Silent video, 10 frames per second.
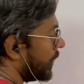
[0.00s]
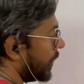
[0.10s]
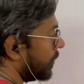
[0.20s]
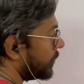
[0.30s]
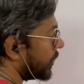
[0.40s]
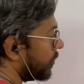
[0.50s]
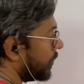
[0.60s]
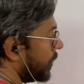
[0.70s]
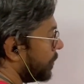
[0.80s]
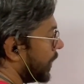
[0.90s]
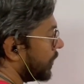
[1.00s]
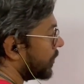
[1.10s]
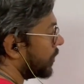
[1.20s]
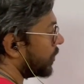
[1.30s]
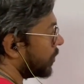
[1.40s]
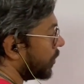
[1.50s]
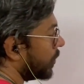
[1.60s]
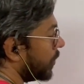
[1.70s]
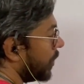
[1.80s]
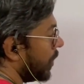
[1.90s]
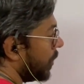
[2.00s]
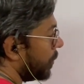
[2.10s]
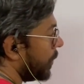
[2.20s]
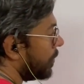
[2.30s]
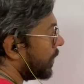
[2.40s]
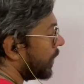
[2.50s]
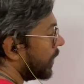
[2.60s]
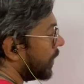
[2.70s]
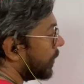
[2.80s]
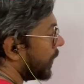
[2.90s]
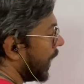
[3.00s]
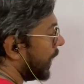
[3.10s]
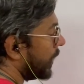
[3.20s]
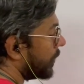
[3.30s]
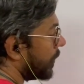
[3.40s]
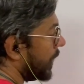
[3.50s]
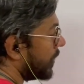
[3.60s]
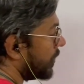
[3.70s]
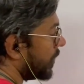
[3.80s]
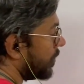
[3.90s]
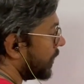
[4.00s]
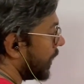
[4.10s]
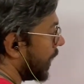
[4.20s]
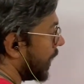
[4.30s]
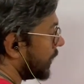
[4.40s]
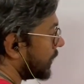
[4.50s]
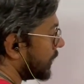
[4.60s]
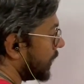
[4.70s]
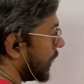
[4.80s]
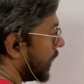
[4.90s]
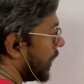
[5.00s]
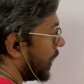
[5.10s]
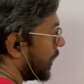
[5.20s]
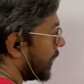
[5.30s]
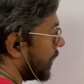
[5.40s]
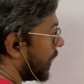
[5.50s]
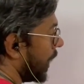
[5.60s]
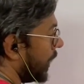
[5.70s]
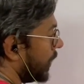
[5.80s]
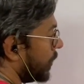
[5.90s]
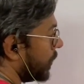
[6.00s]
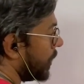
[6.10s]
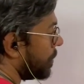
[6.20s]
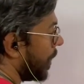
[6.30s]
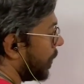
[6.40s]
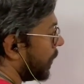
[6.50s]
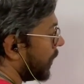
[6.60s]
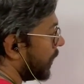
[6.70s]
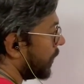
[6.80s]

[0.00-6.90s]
terms of the base. So we will write 27 as 9 to the power